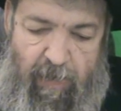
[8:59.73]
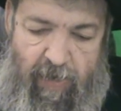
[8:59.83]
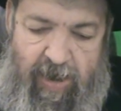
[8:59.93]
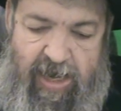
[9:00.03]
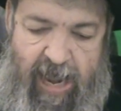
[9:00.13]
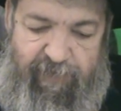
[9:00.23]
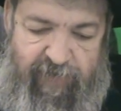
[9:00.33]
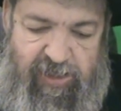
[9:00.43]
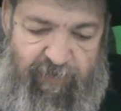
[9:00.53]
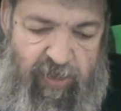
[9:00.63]
l'marei
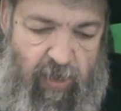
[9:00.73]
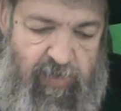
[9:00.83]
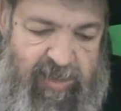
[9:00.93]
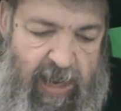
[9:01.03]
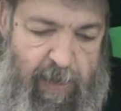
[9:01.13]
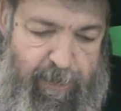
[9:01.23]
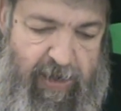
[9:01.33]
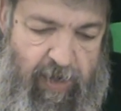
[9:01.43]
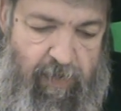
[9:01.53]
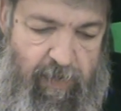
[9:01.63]
nefesh, for those that are
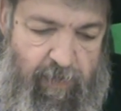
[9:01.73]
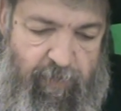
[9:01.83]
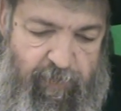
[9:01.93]
bitter